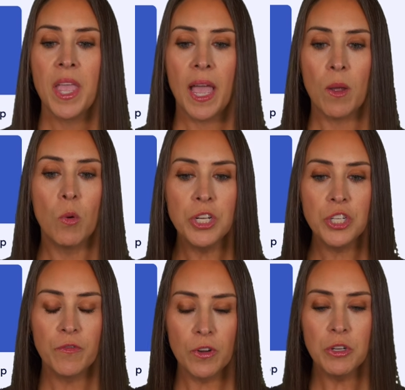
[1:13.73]
I want
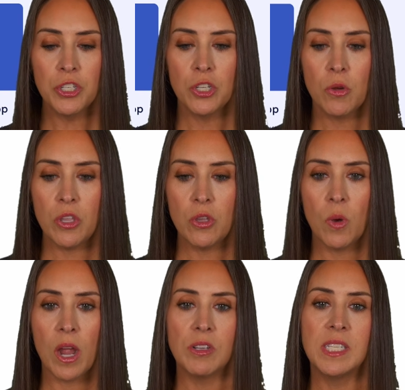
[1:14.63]
to first show you
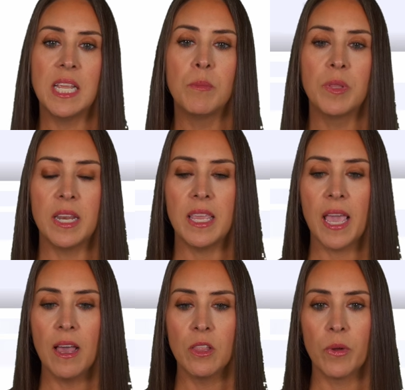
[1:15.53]
our template
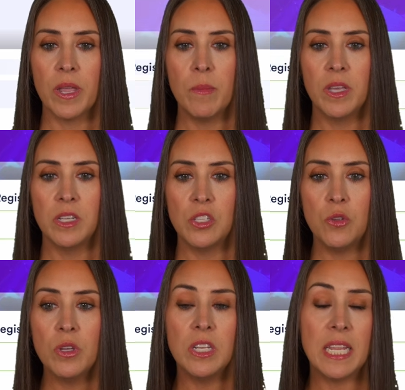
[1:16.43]
gallery because
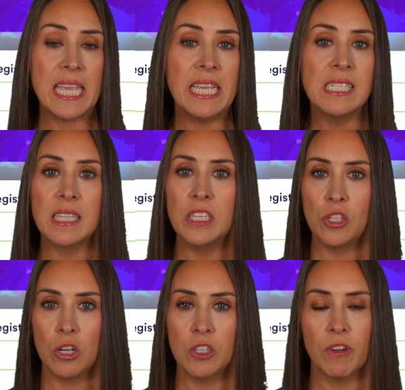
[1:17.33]
you can easily
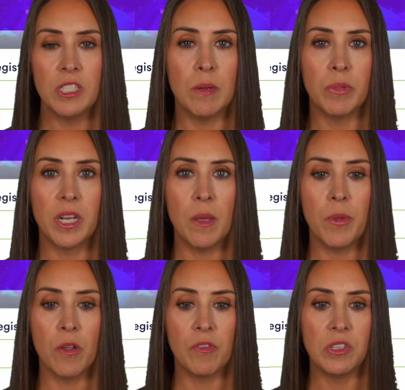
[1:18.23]
search for a template up
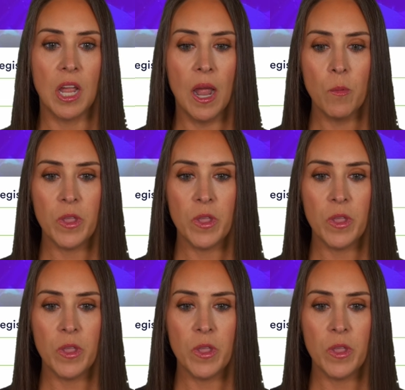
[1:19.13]
here at the top.